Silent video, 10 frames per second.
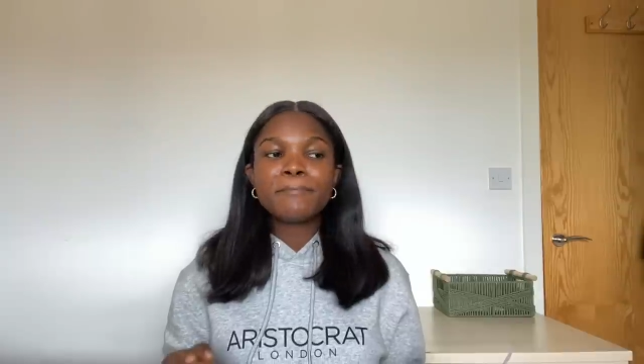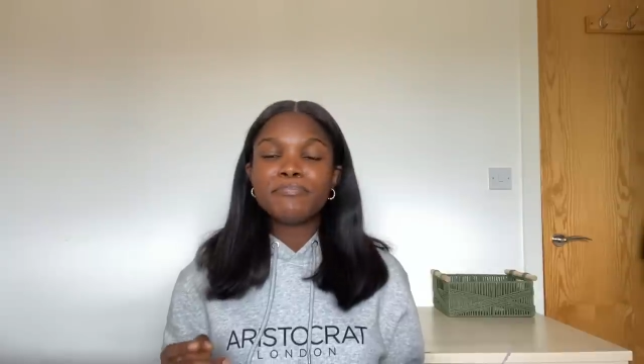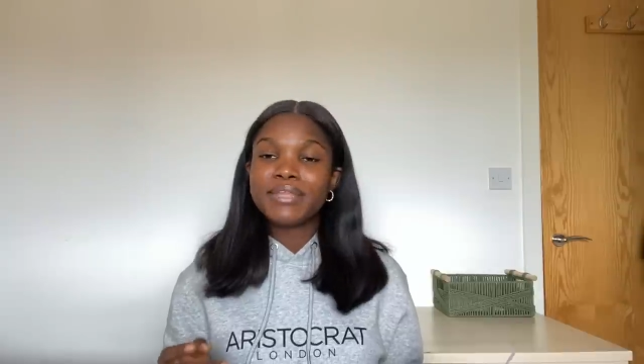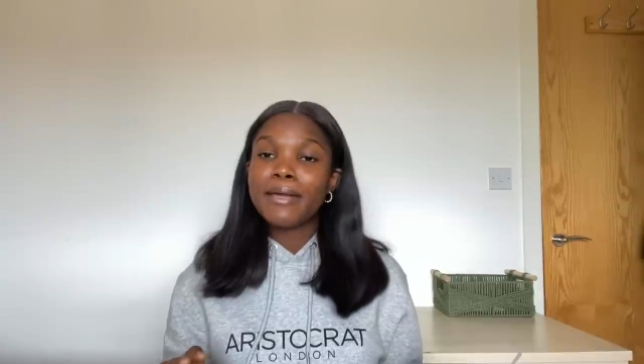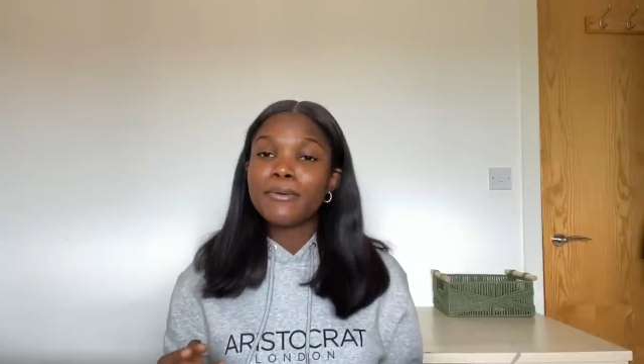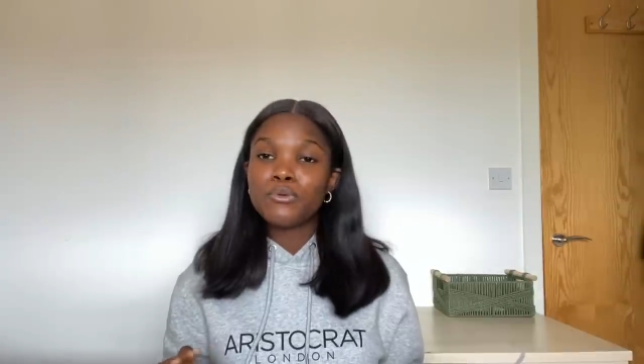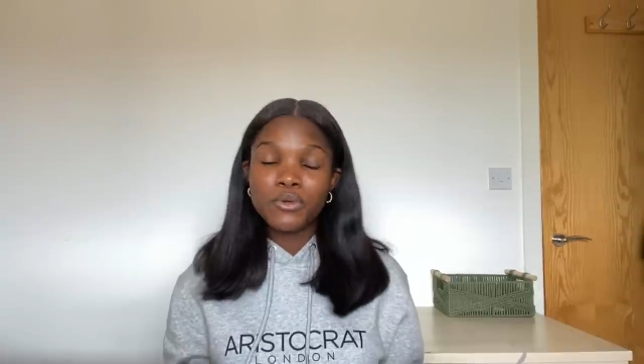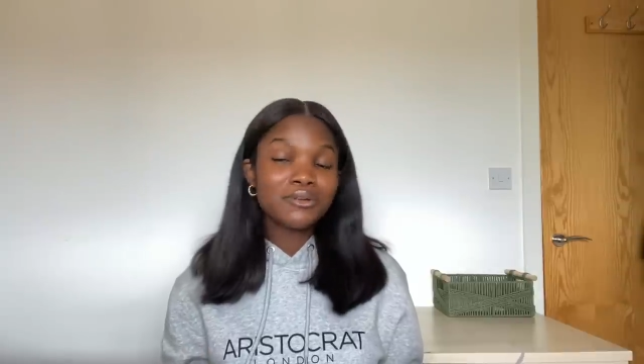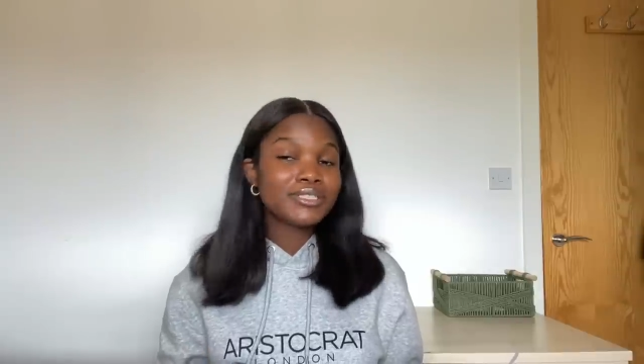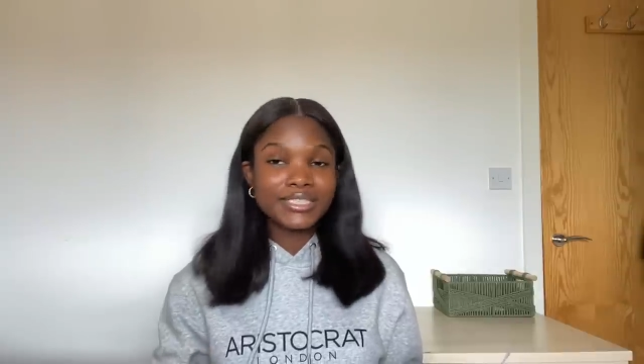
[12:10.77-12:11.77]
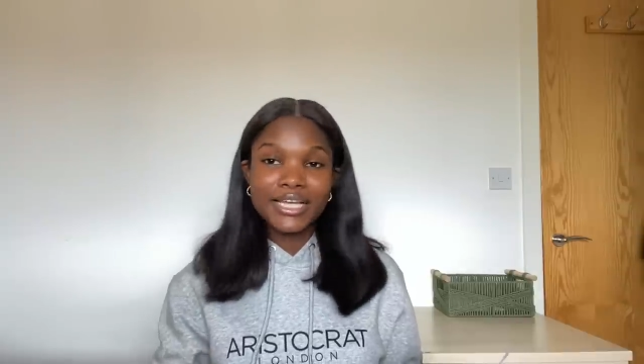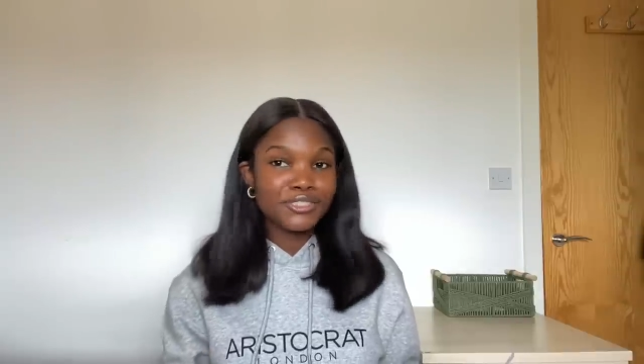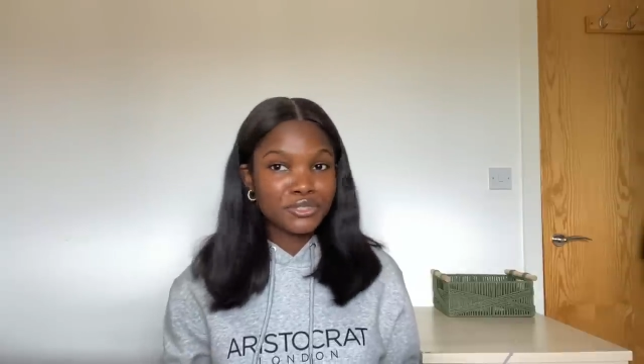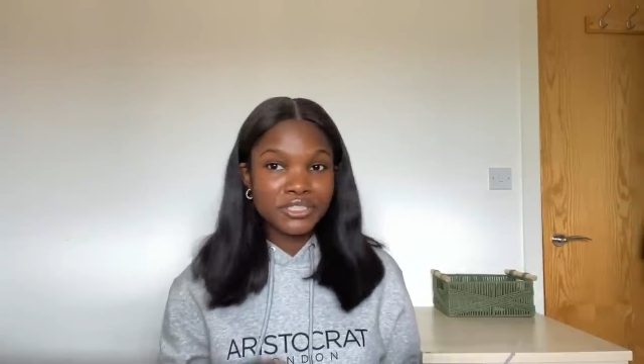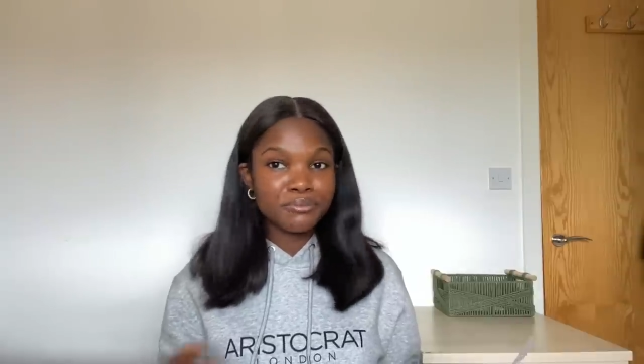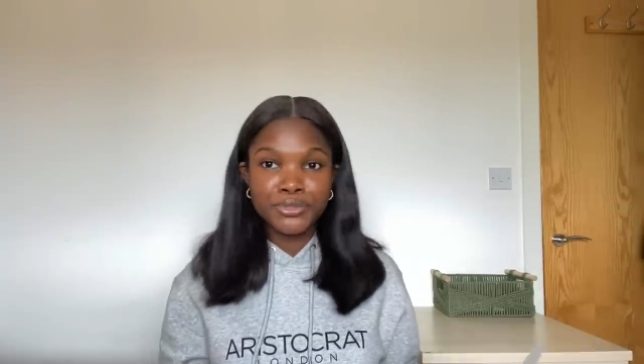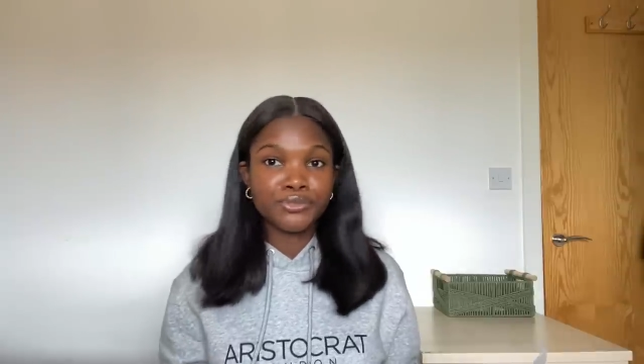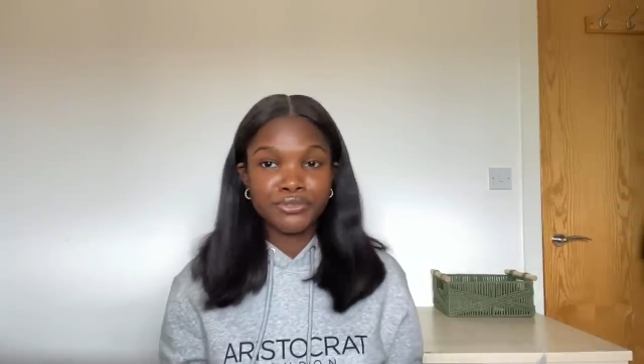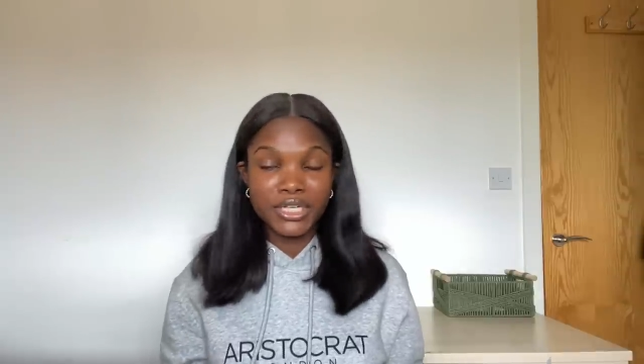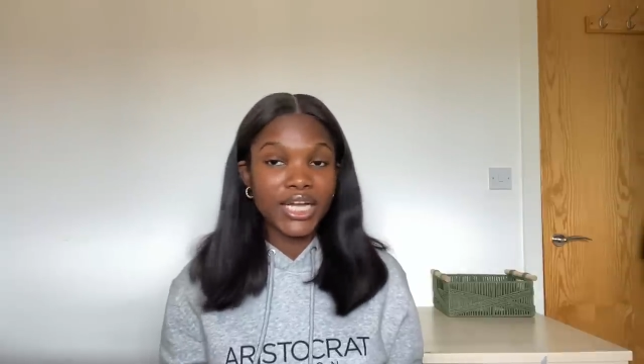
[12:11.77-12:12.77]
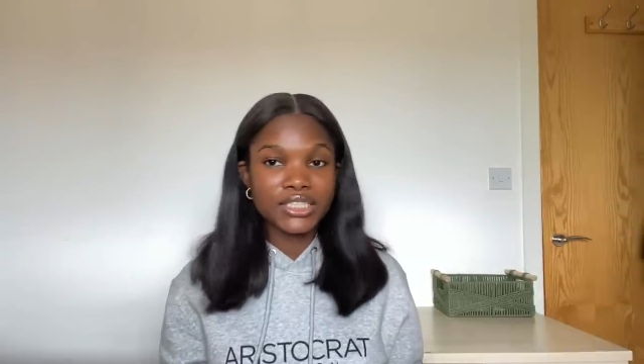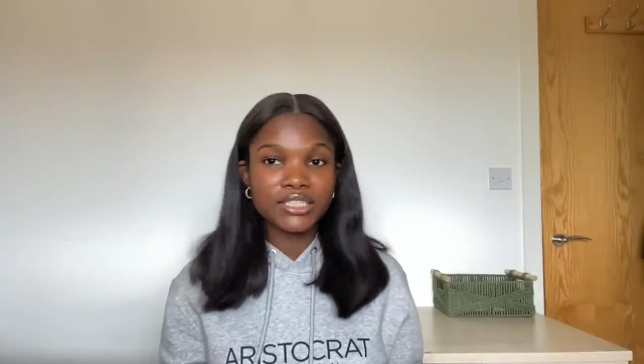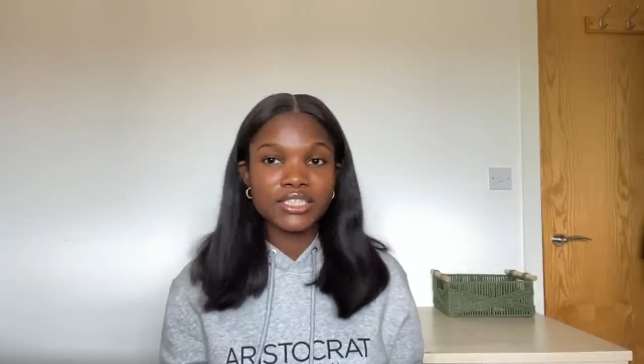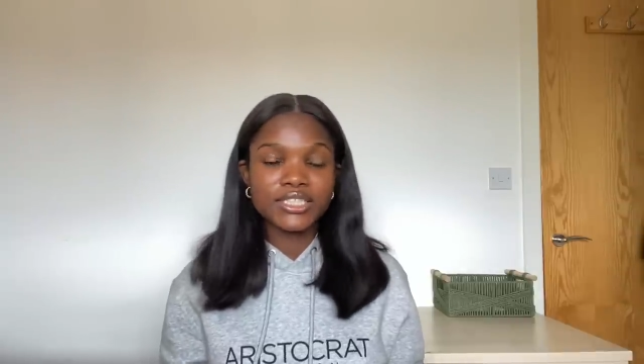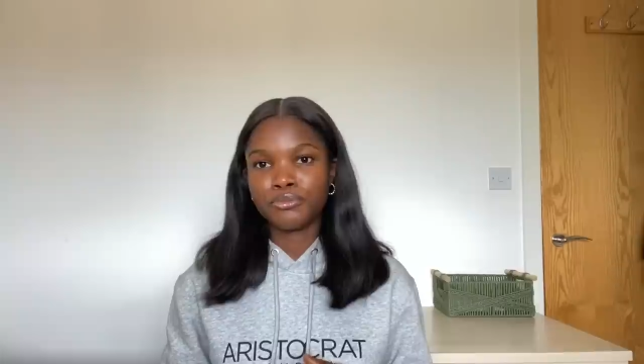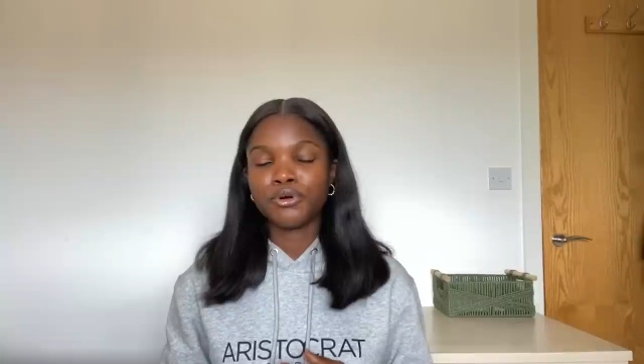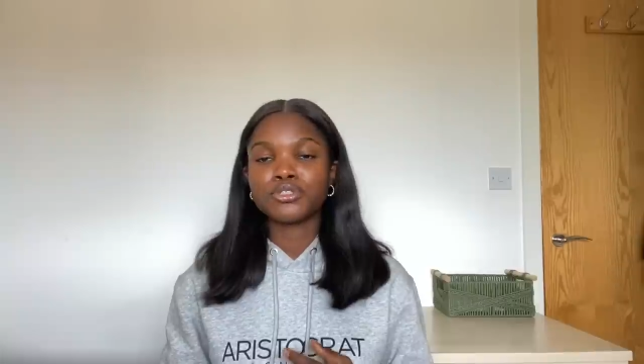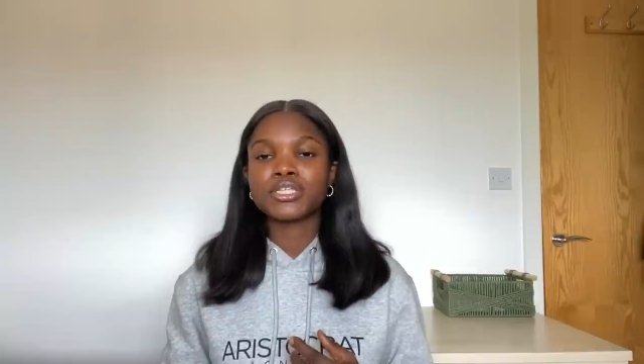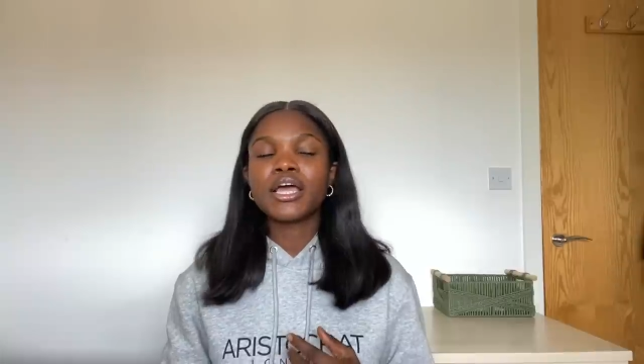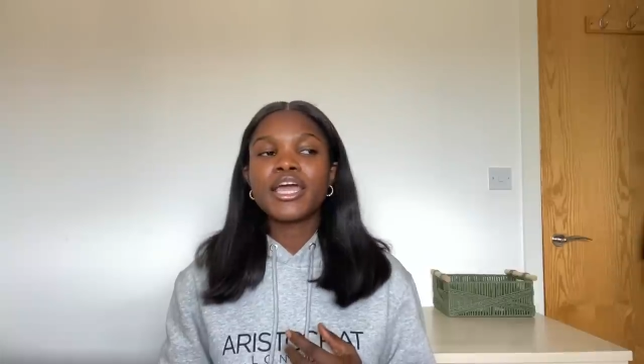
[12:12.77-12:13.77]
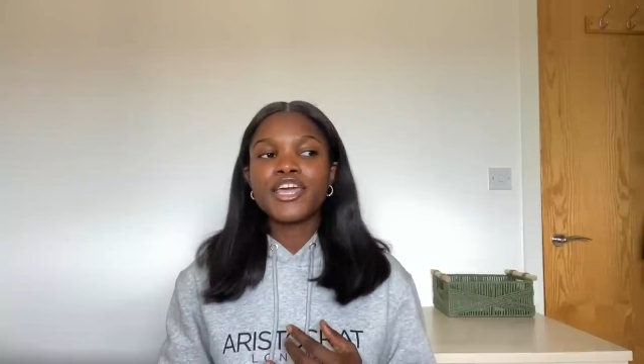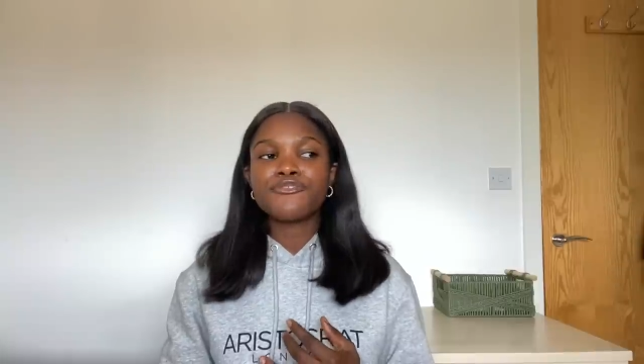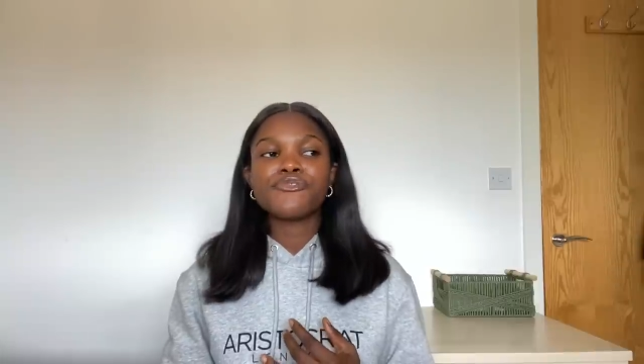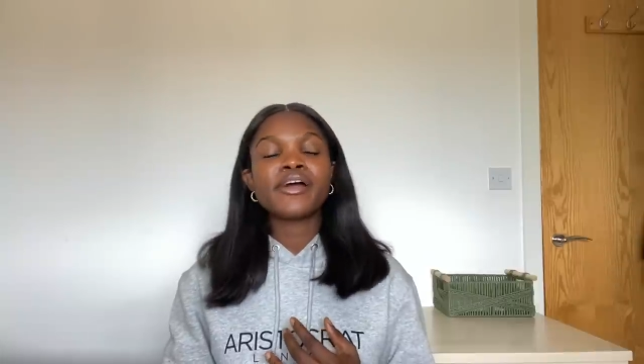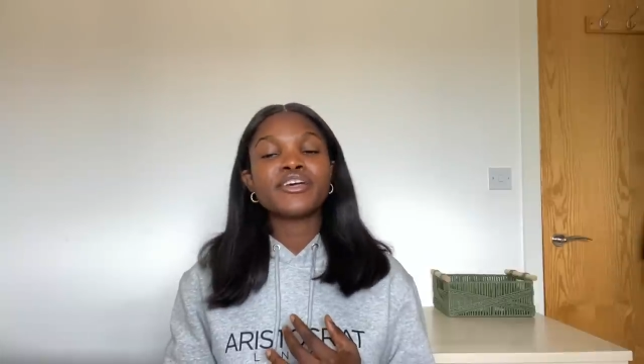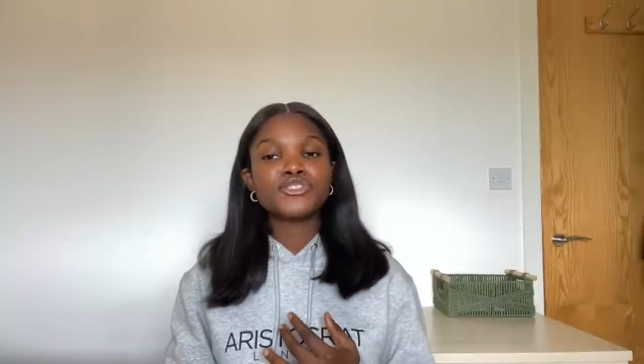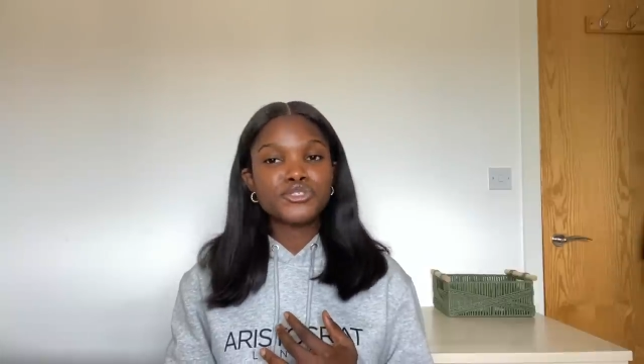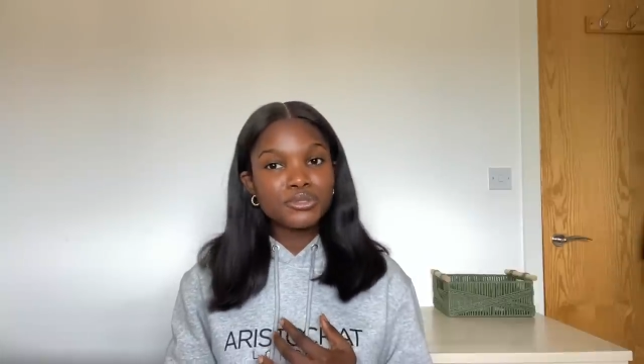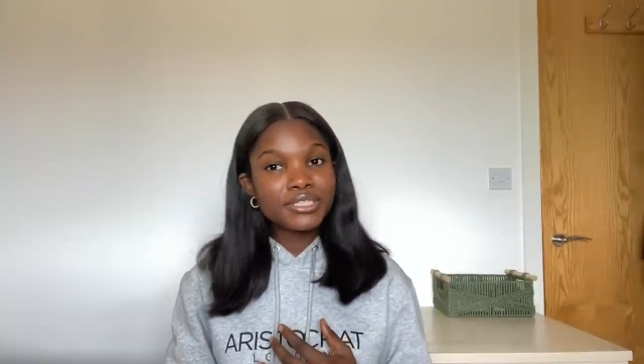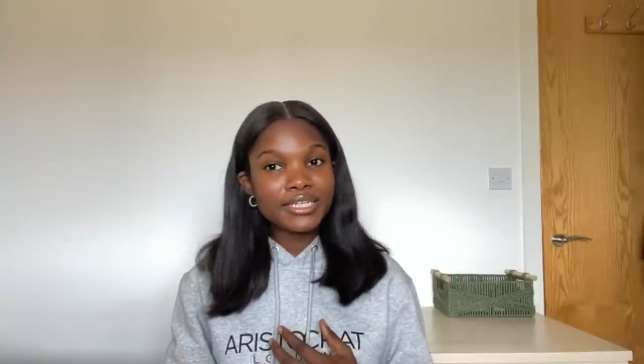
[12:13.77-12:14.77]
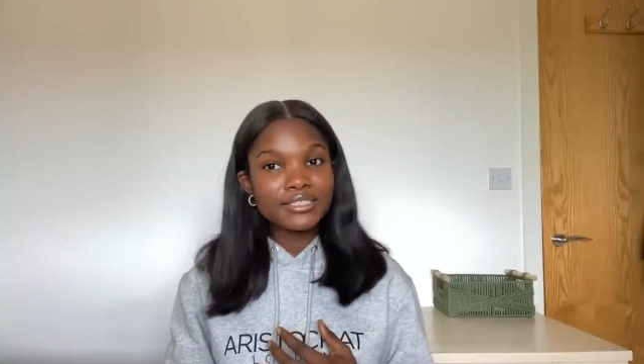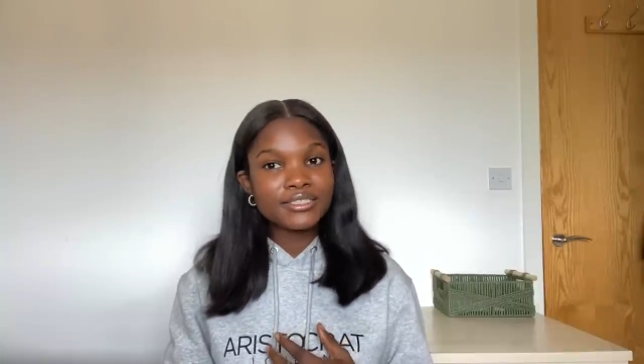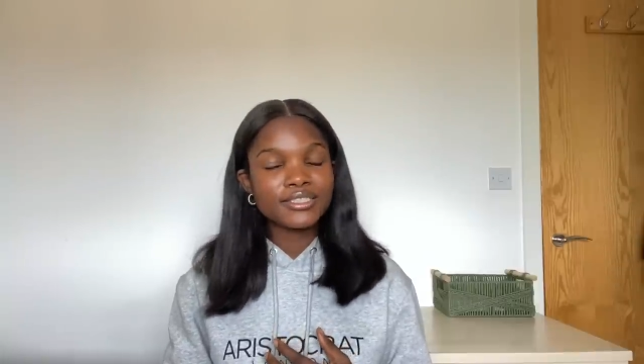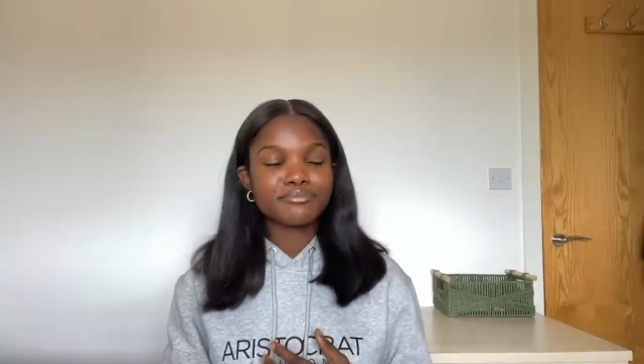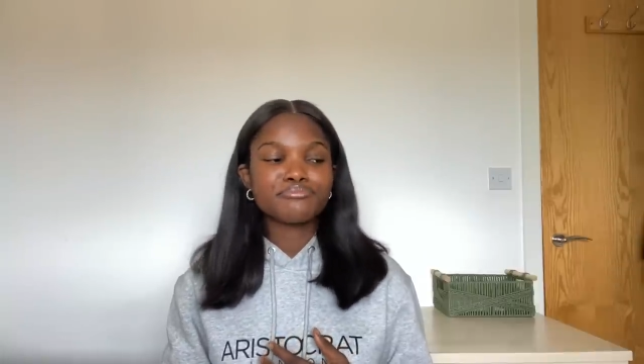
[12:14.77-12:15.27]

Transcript: they will send you the bill regardless but if you're a student